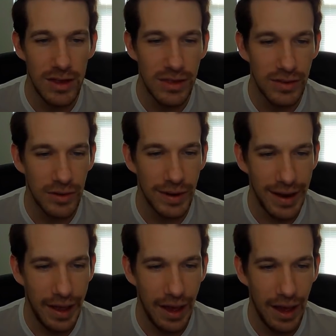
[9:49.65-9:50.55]
she's going
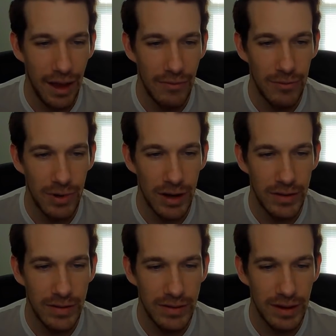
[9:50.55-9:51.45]
to have,
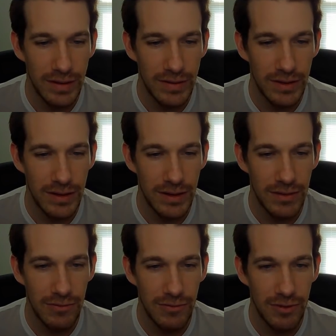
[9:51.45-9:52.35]
what,
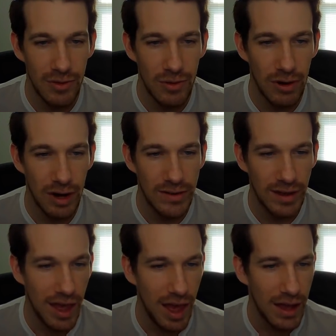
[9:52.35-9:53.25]
64
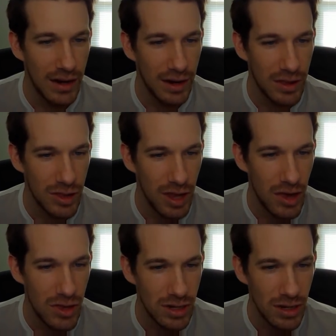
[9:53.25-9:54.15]
attack on
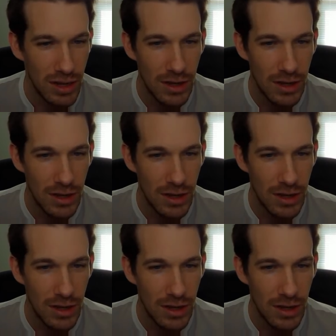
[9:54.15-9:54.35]
initiation?